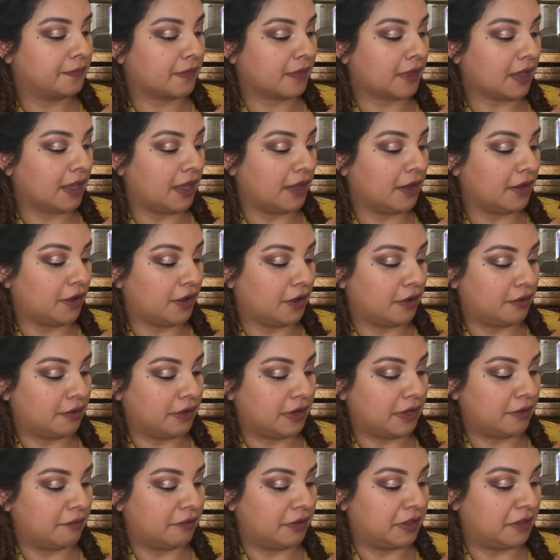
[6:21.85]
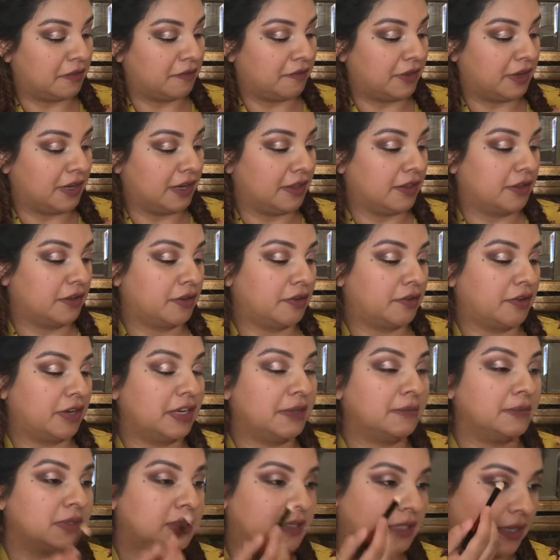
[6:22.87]
and go in with Vanilla
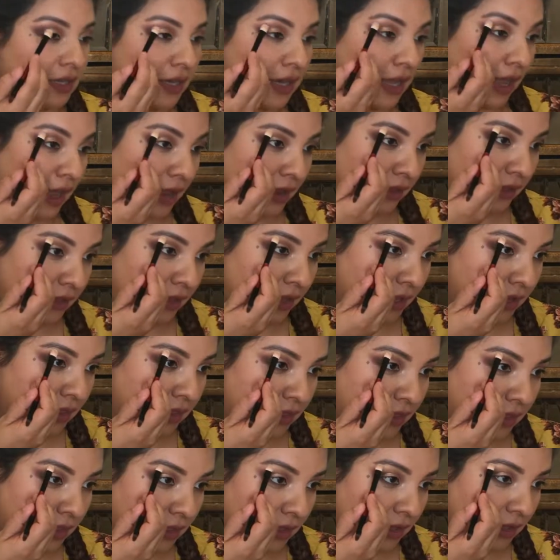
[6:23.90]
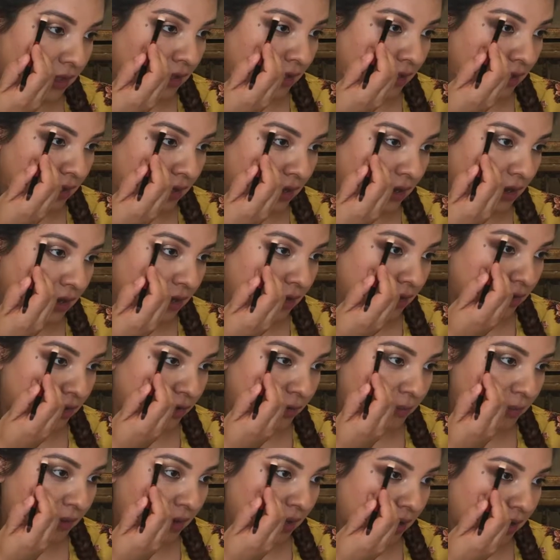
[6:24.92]
Cream to highlight the
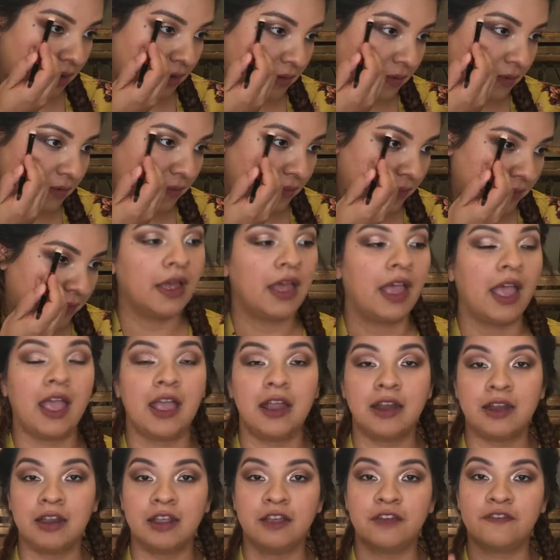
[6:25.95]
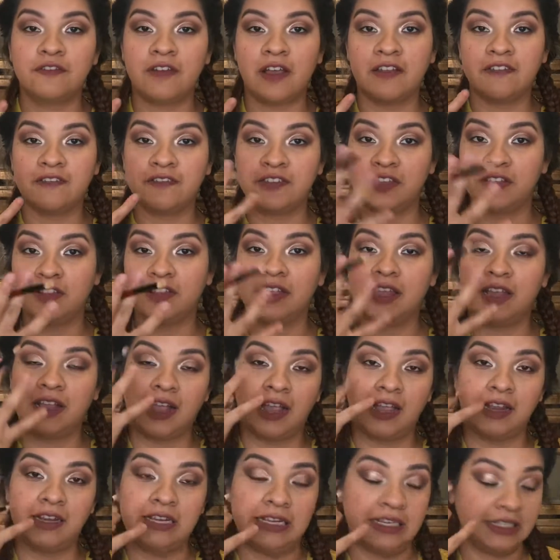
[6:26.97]
underbrow. And if I feel like
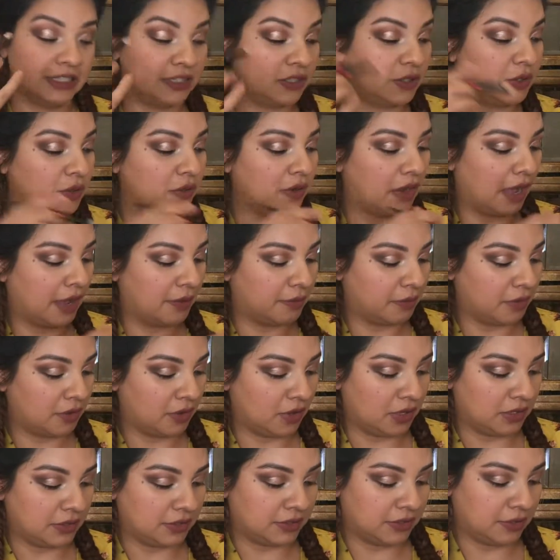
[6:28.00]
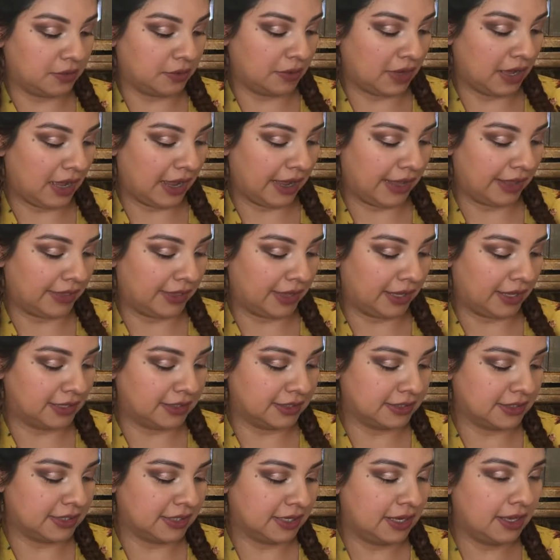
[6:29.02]
I need to, I will also
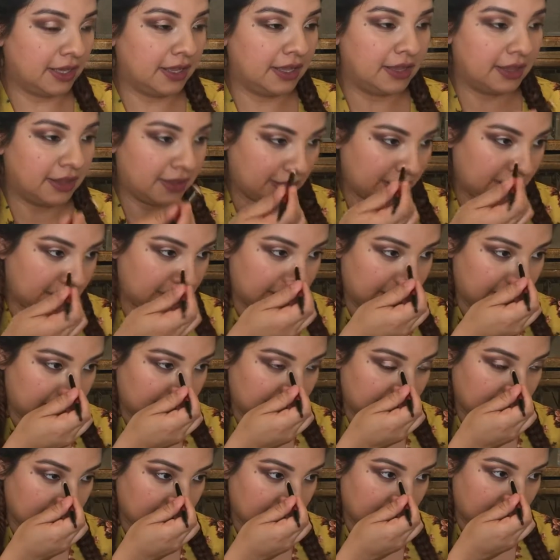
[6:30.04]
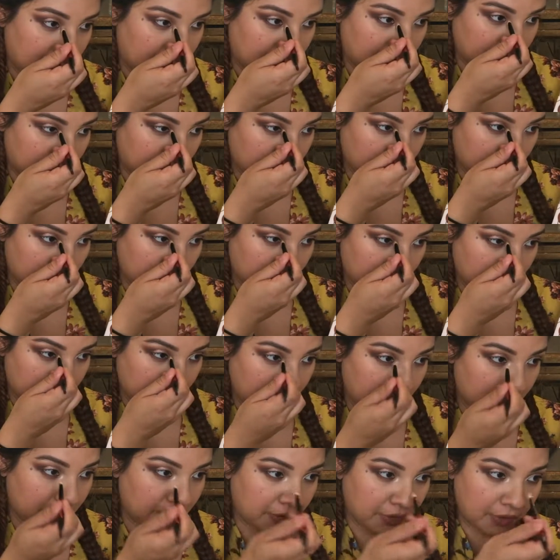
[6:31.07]
highlight the inner
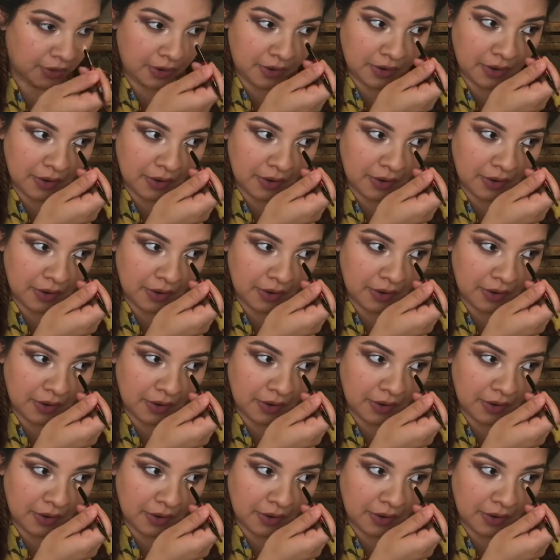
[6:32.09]
corner